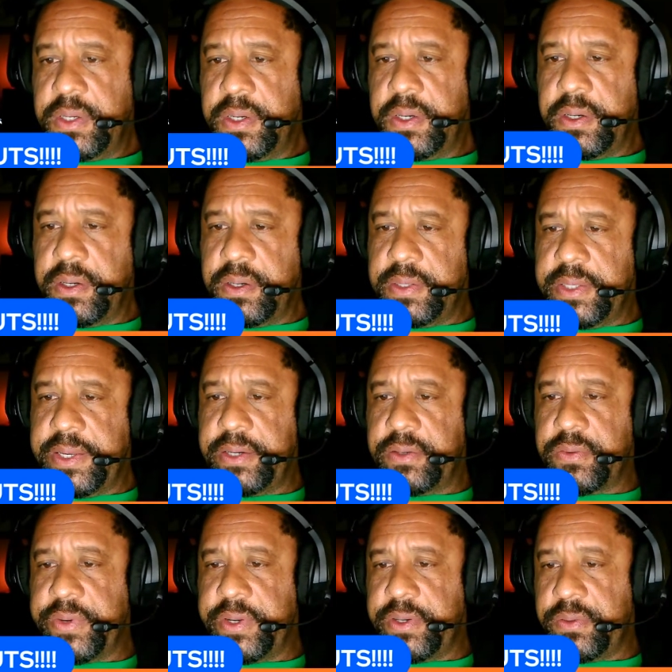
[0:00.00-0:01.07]

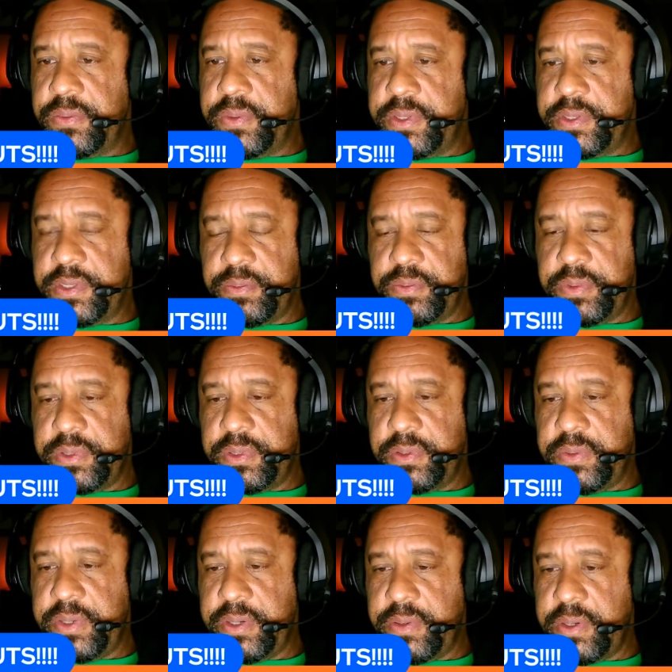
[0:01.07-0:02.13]
Lionel Randall, what is up with
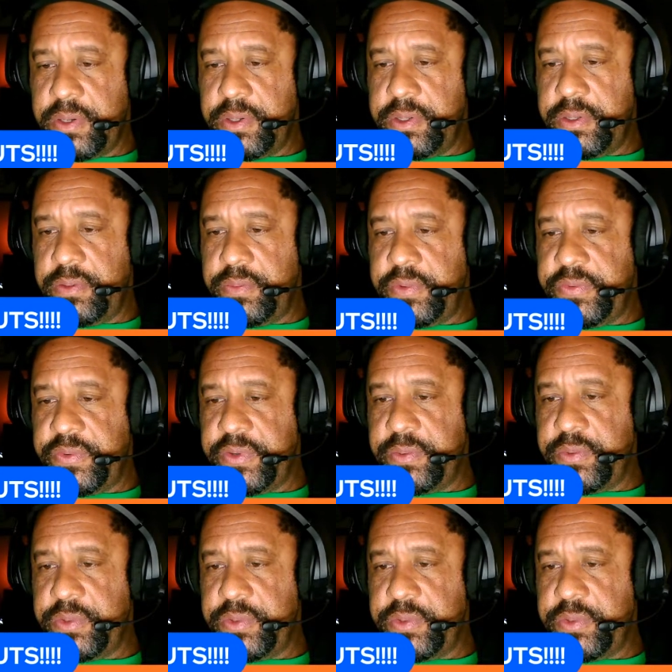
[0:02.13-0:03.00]
you? How are you, my friend?